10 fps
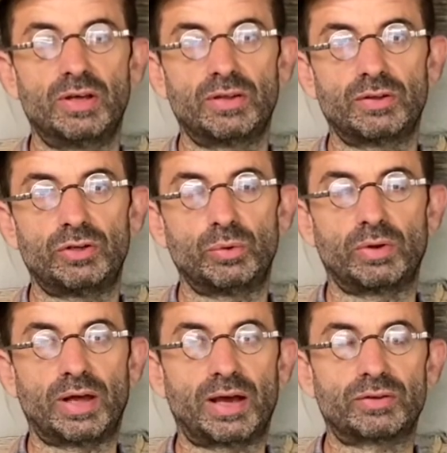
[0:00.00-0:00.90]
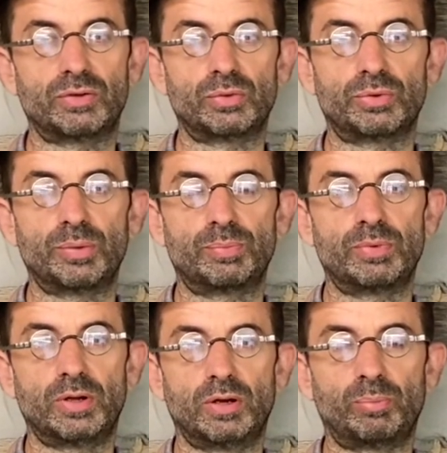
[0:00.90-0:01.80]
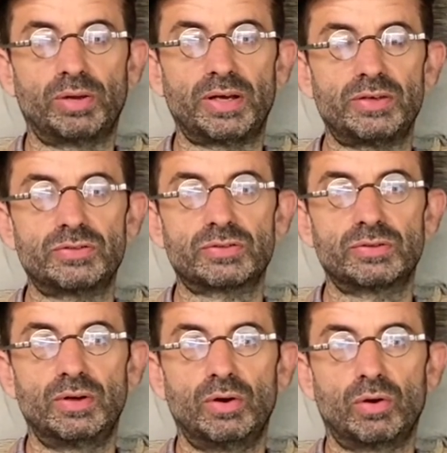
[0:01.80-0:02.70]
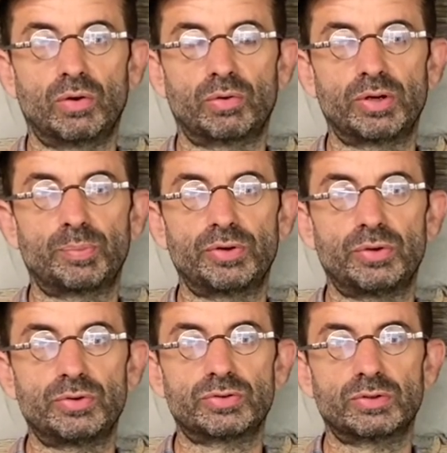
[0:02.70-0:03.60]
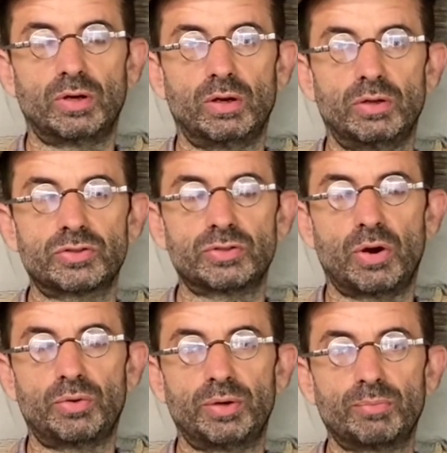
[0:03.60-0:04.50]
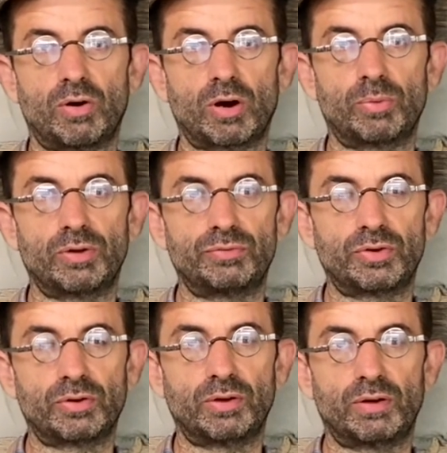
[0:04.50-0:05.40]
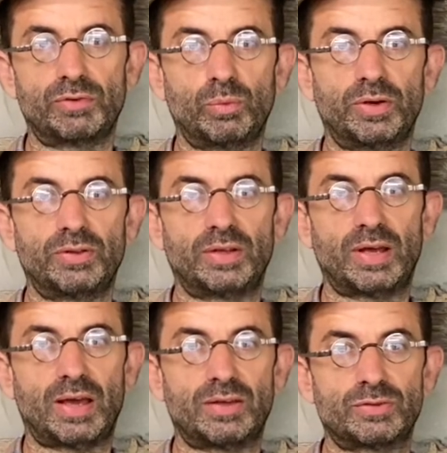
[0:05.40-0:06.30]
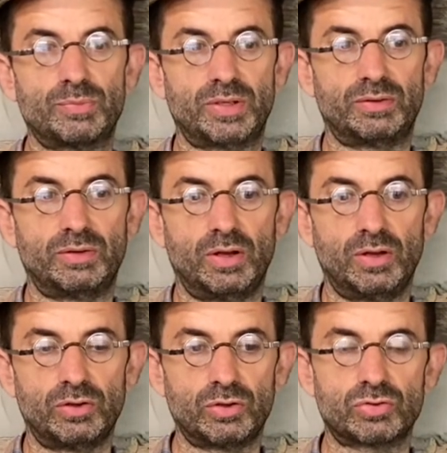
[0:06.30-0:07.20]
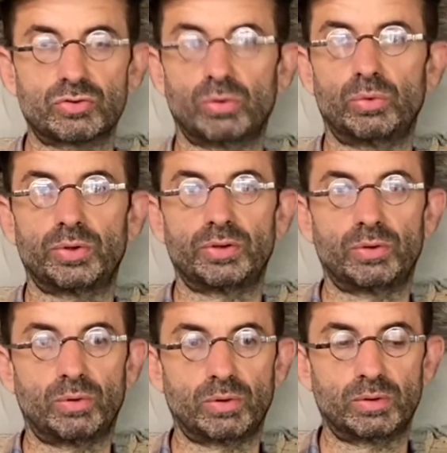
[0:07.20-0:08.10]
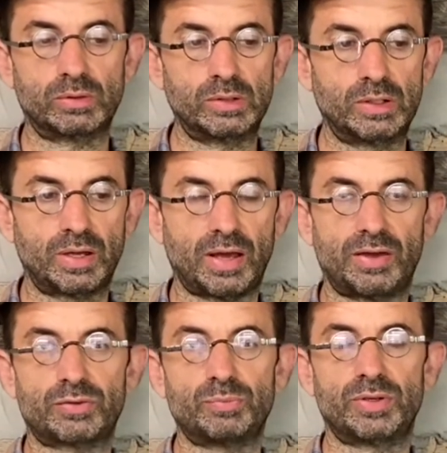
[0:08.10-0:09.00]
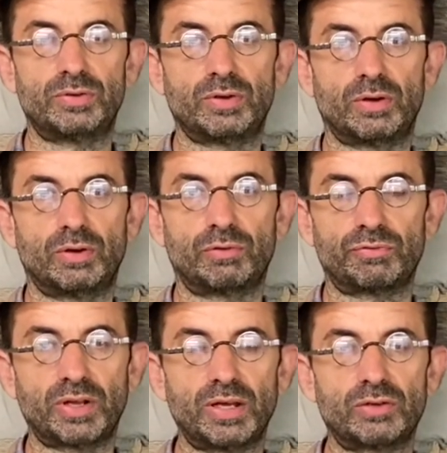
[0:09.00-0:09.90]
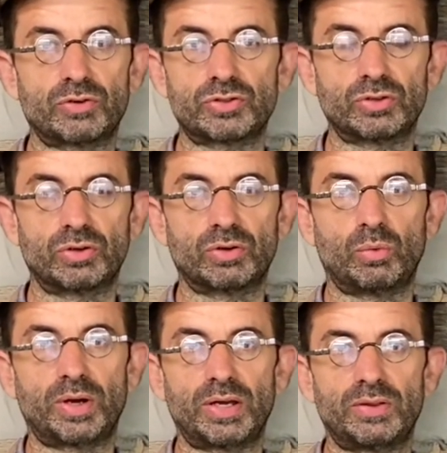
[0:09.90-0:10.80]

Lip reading: that you would like to replace or reproduce a stone in marble of your loved one that has been destroyed or has been flaked or sugared away